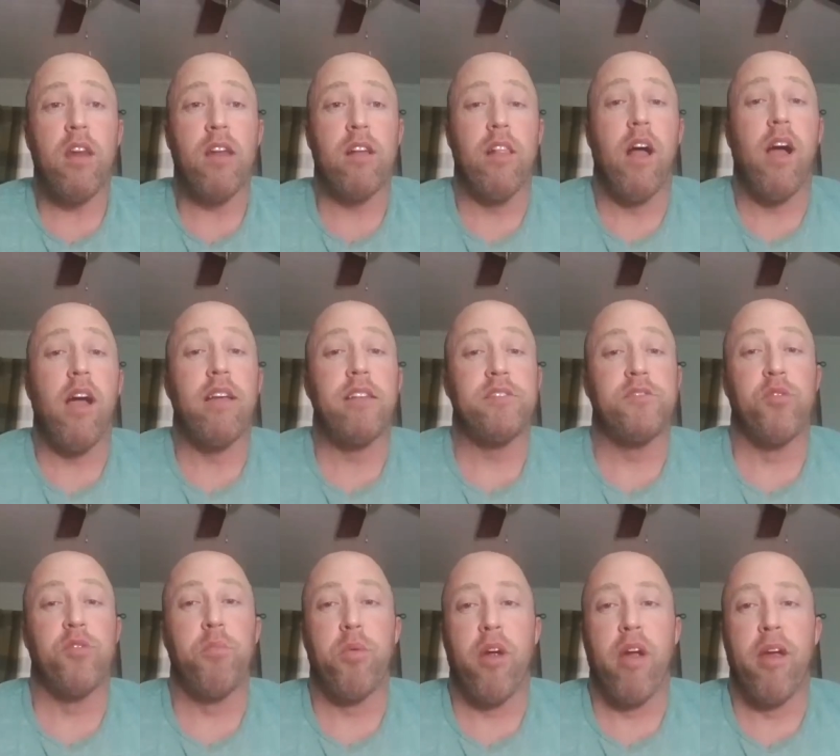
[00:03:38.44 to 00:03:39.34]
of clients
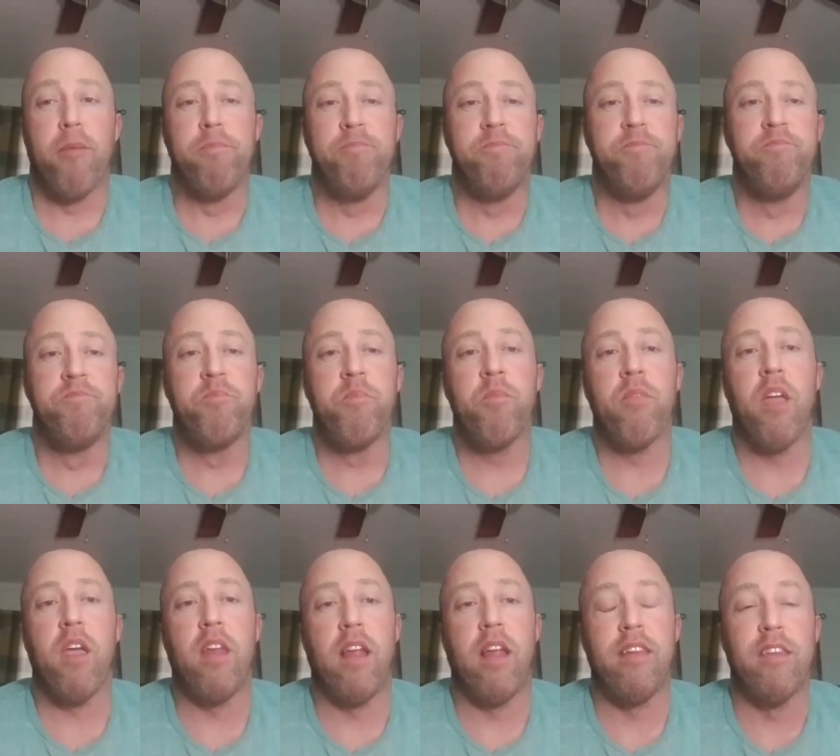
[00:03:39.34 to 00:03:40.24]
through prep,
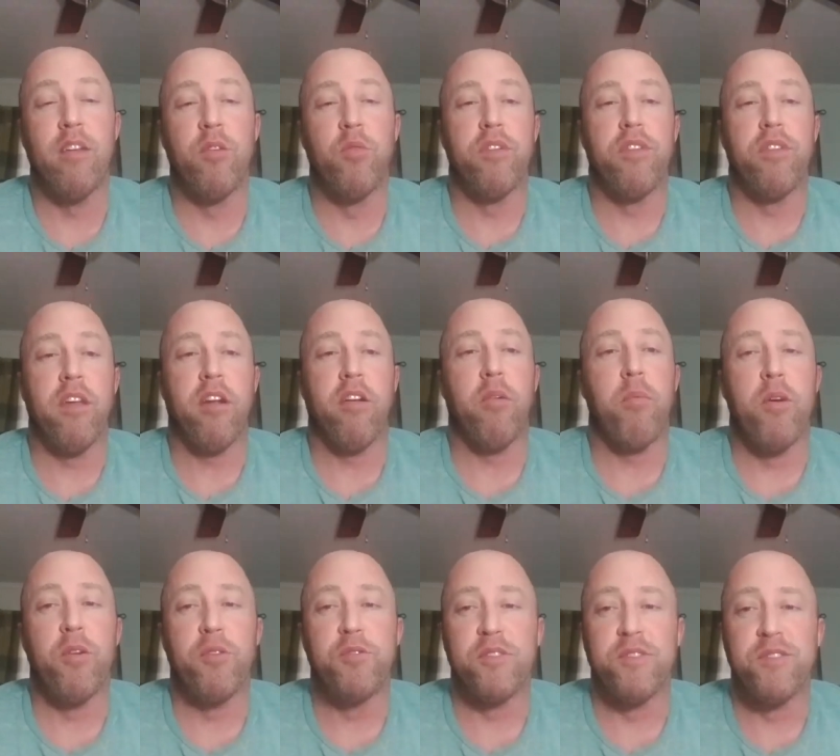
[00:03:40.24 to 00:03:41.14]
and I deal with their
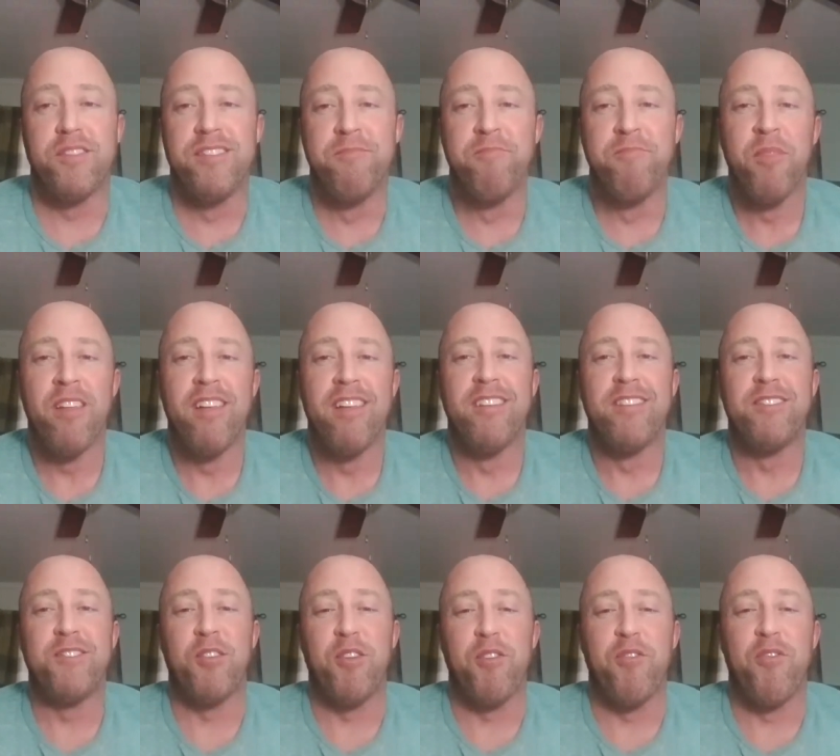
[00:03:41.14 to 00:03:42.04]
emotions. So you